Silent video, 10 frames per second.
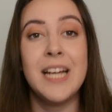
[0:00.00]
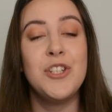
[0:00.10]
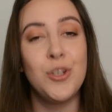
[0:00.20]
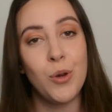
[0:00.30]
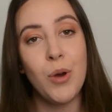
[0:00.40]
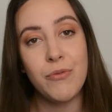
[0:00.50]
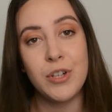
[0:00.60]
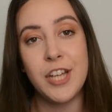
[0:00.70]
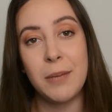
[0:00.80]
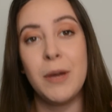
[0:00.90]
and do go over
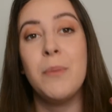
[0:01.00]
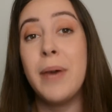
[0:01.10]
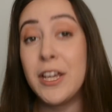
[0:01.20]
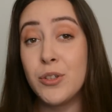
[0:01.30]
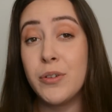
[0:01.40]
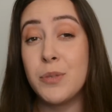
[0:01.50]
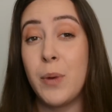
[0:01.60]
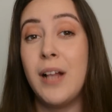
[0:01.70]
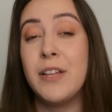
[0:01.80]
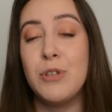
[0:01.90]
and check me out on Patreon as
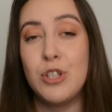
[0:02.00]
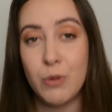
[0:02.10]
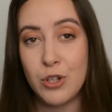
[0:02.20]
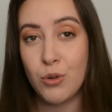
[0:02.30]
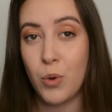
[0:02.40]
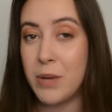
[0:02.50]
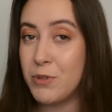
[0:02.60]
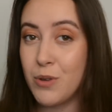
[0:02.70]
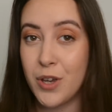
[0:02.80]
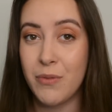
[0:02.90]
well if you do enjoy what
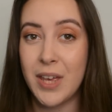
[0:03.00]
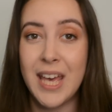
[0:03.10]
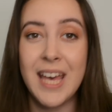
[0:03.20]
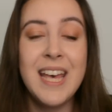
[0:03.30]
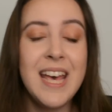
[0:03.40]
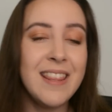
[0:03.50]
I'm doing over here.